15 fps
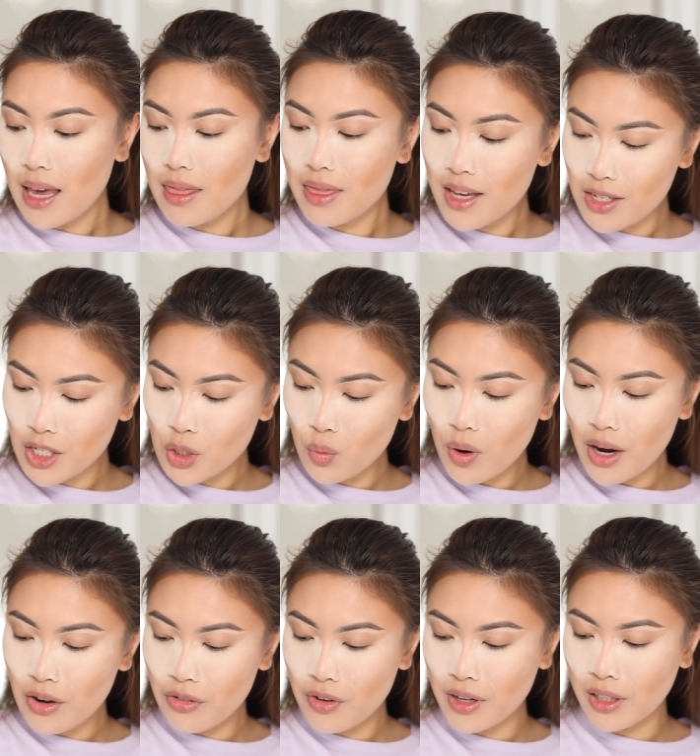And this is what
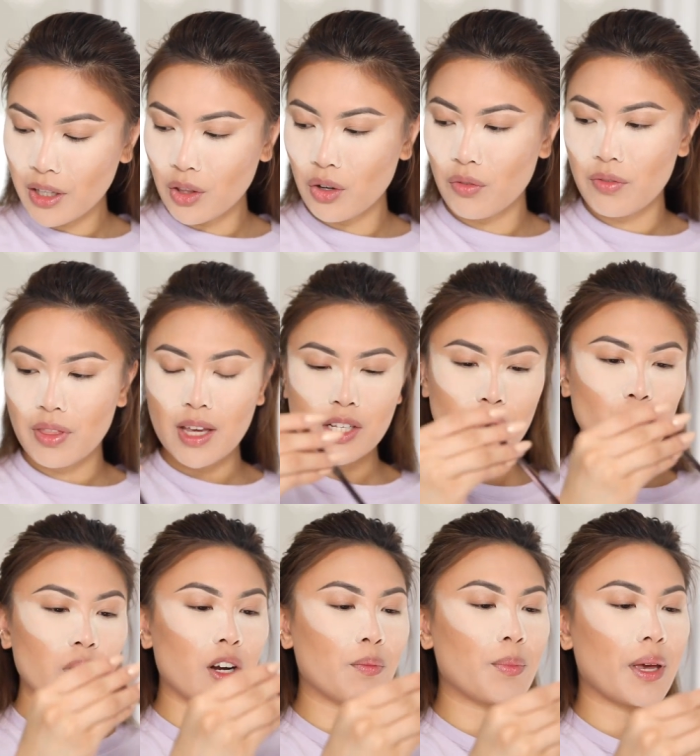I really love. This
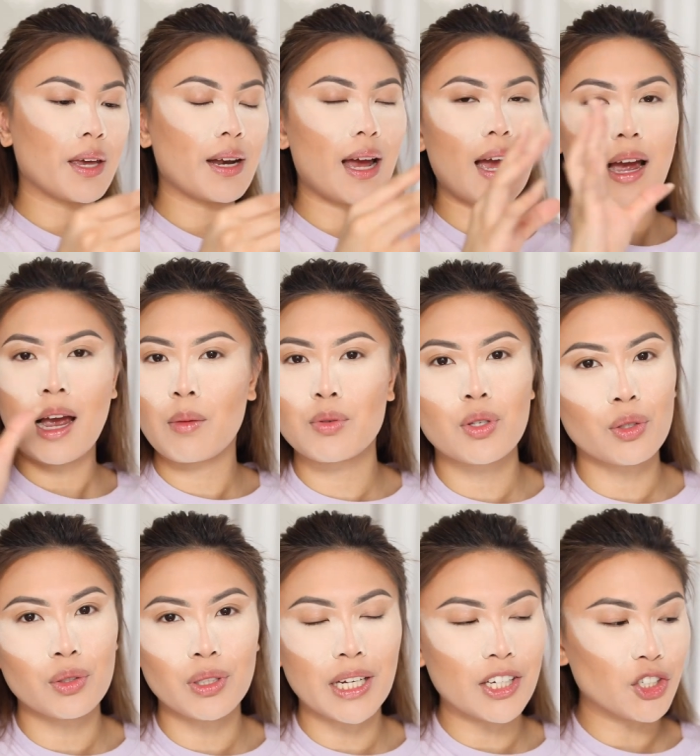one I've been
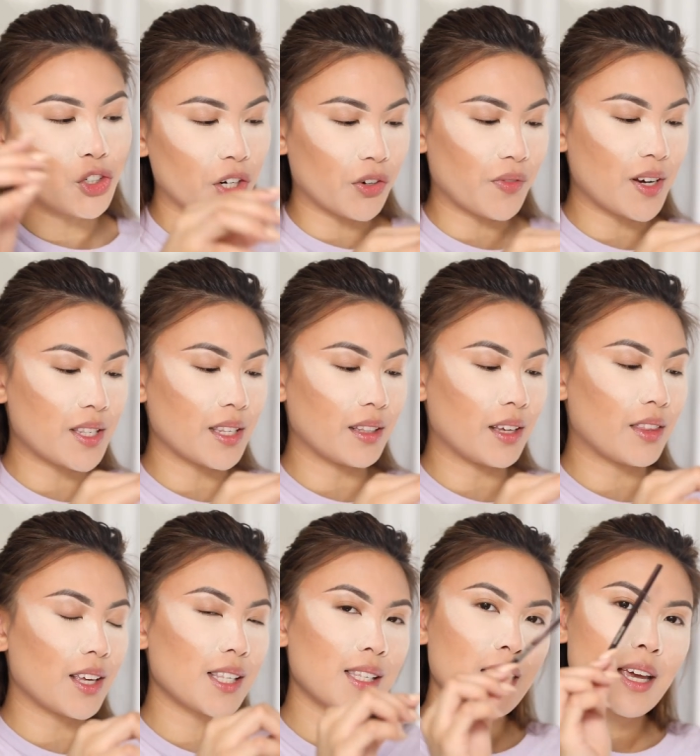absolutely enjoying recently.
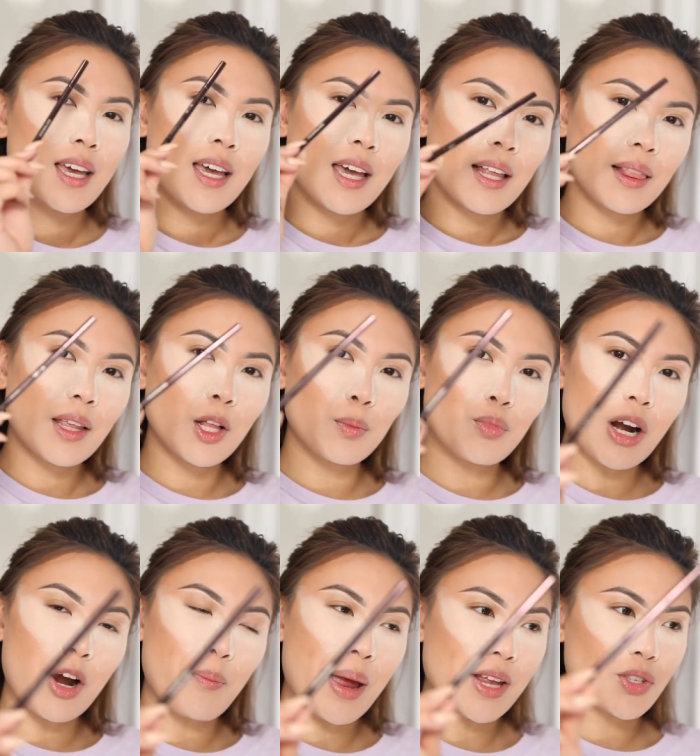This little
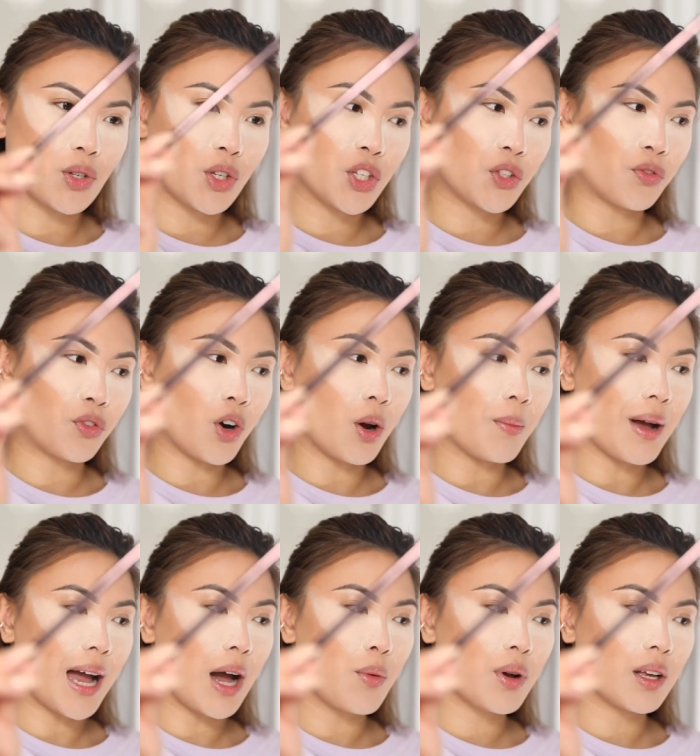brow pencil is from
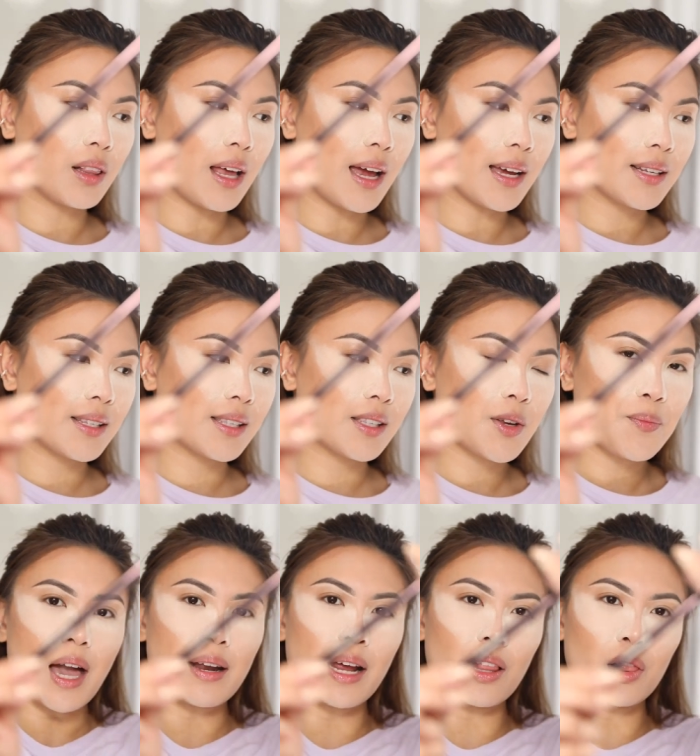Hourglass,
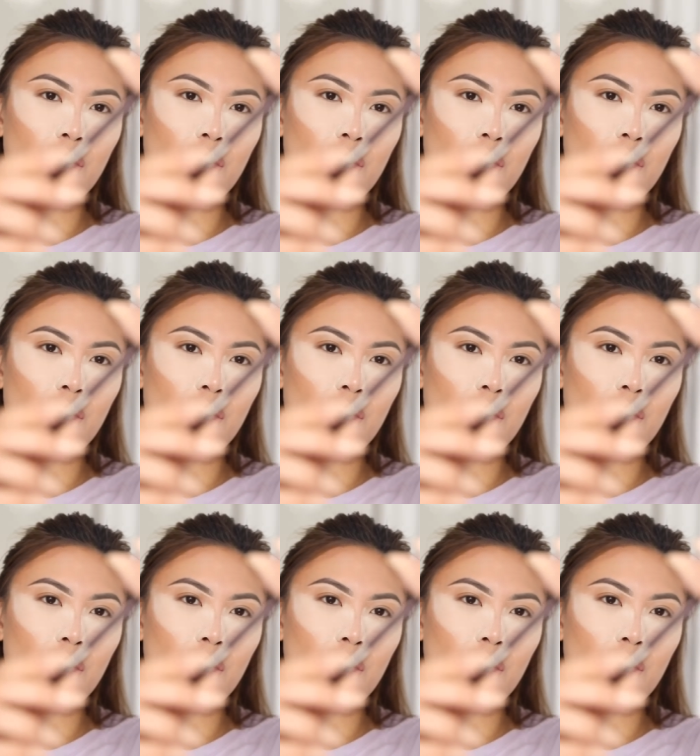and I